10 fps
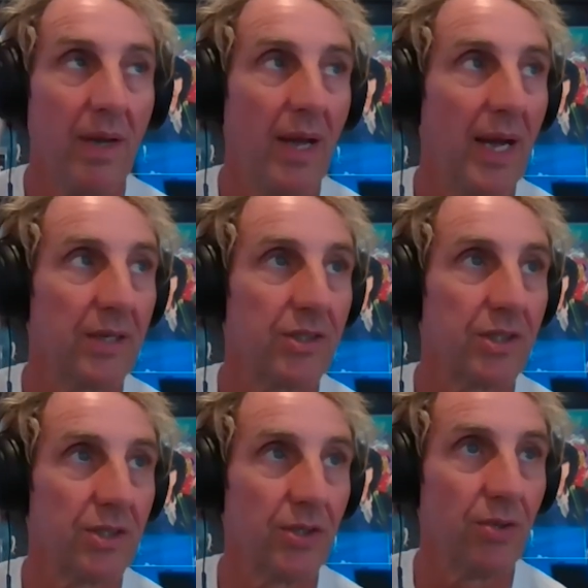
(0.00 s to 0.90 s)
has to
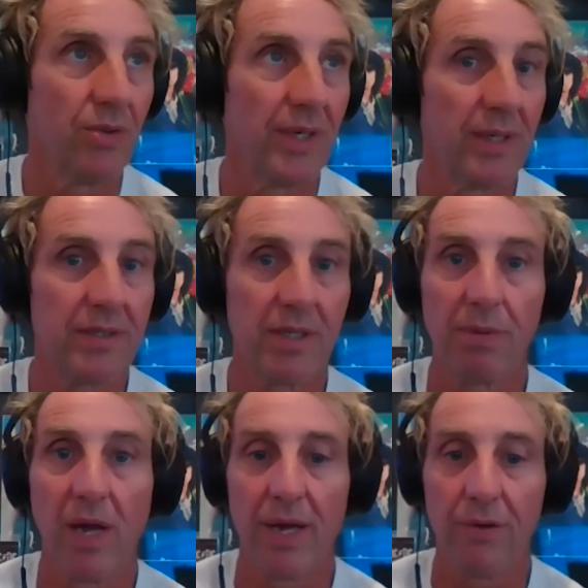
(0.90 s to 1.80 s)
do with
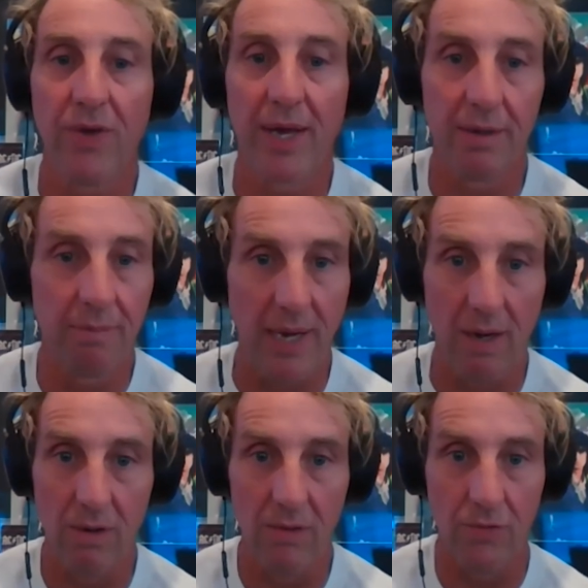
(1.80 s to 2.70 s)
supplying phantom
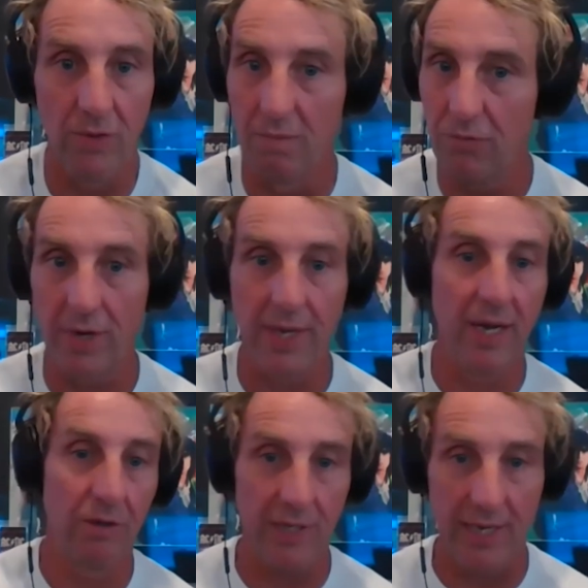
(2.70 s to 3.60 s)
power from front of
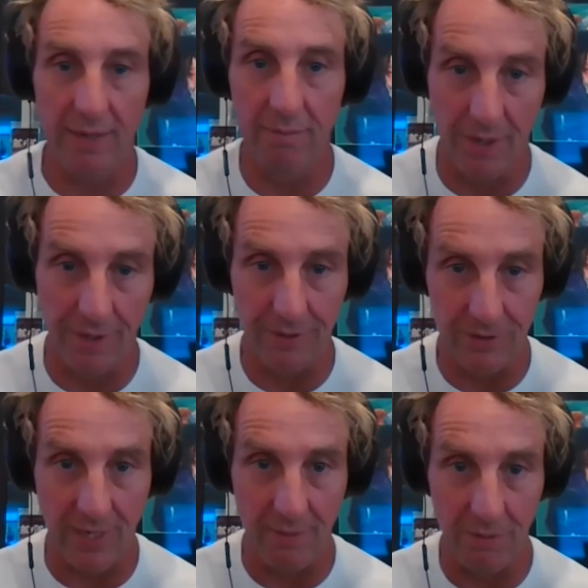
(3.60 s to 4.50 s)
house and monitor
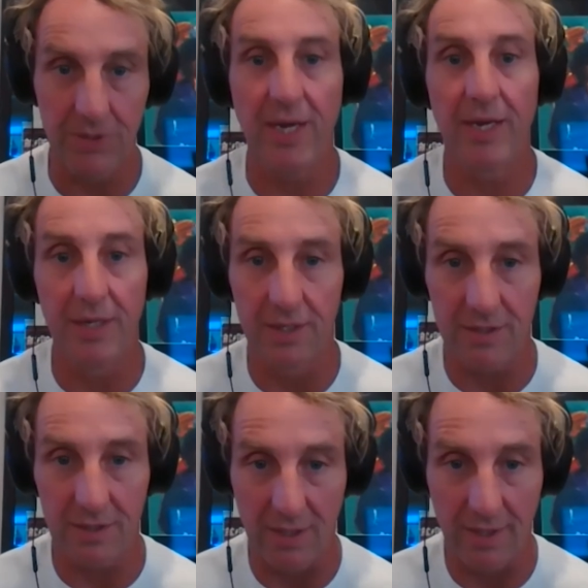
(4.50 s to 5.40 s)

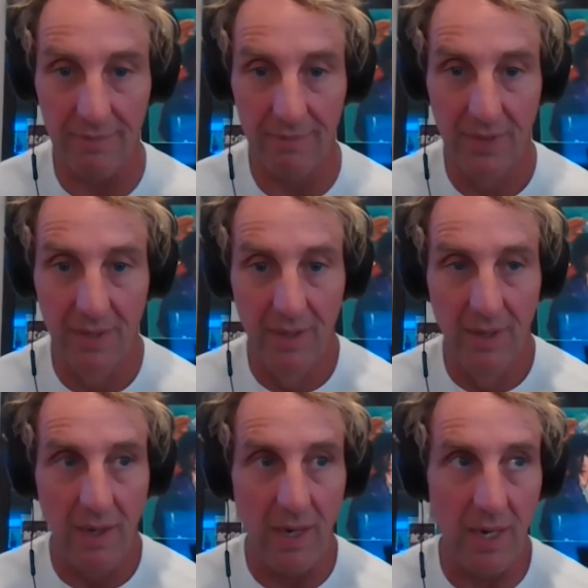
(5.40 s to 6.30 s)
simultaneously.
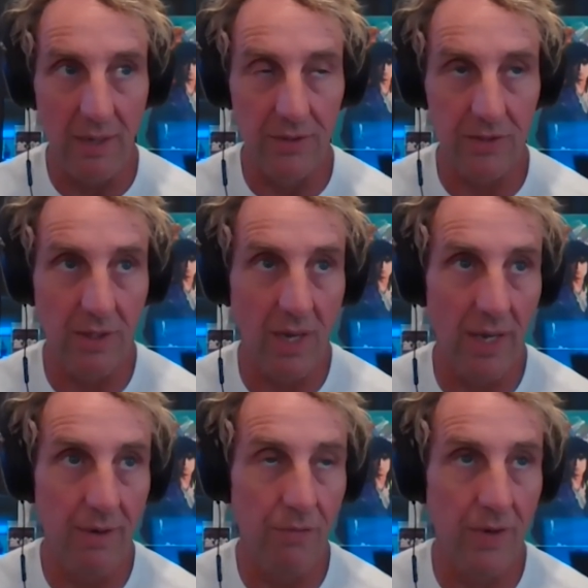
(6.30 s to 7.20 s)
And there's a
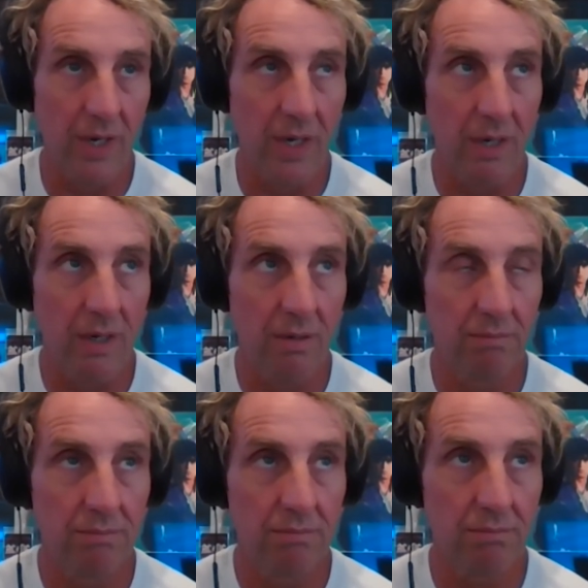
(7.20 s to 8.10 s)
lot of
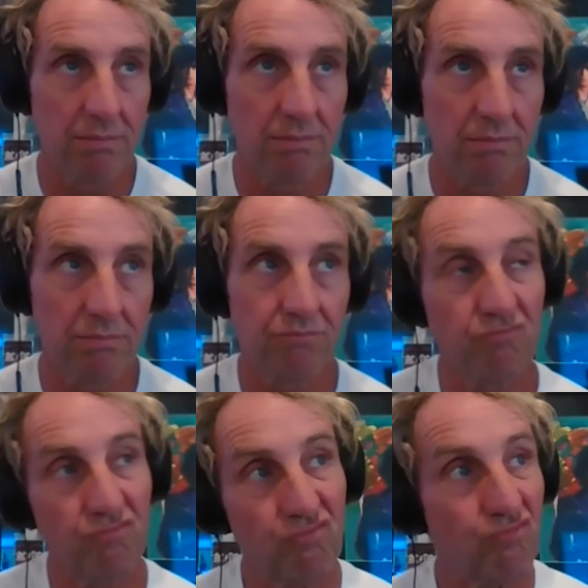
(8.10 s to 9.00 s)
um,
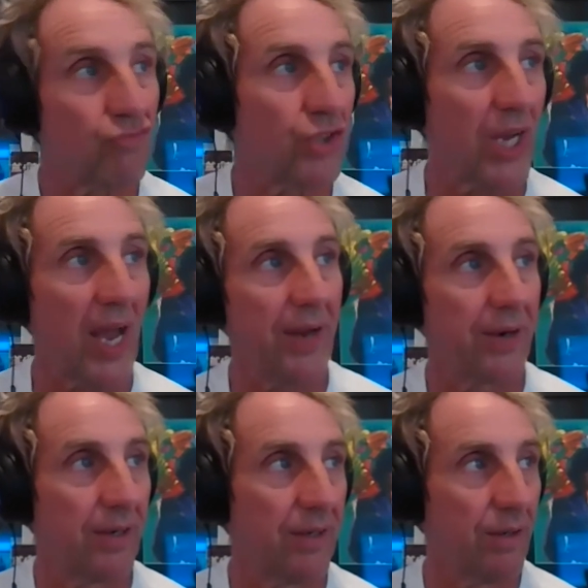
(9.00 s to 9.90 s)

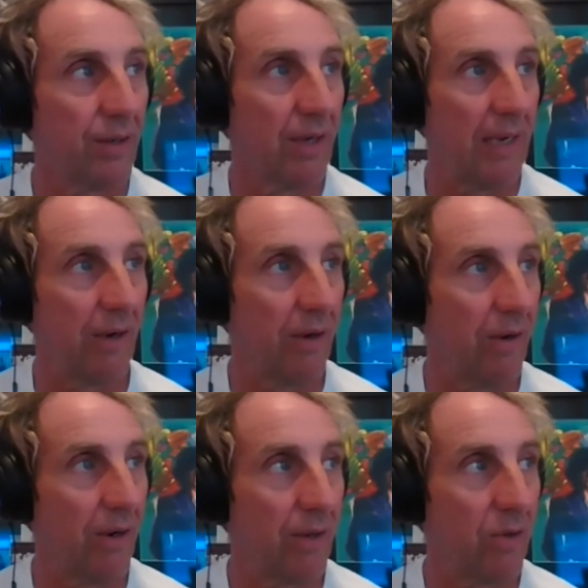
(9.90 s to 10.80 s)
chatter or, uh,
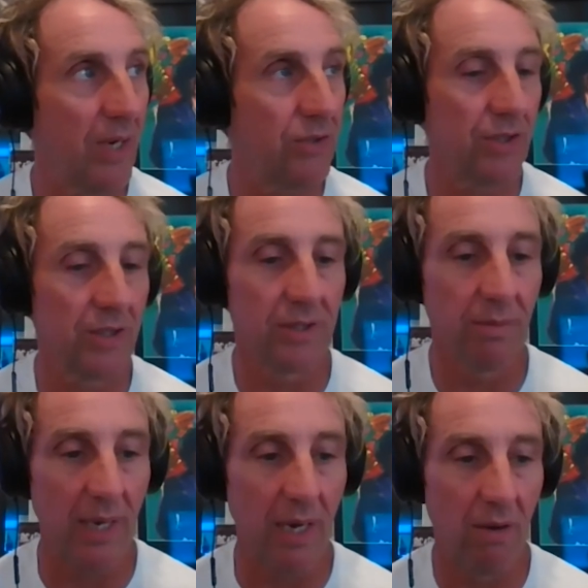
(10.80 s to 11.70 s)
or, questions
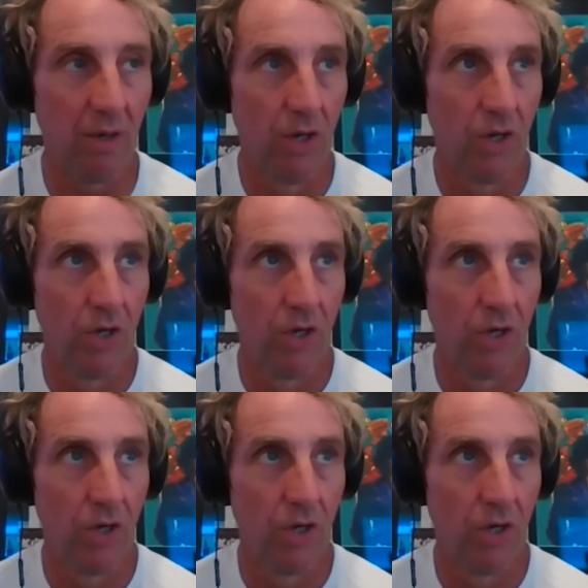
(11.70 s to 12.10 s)
about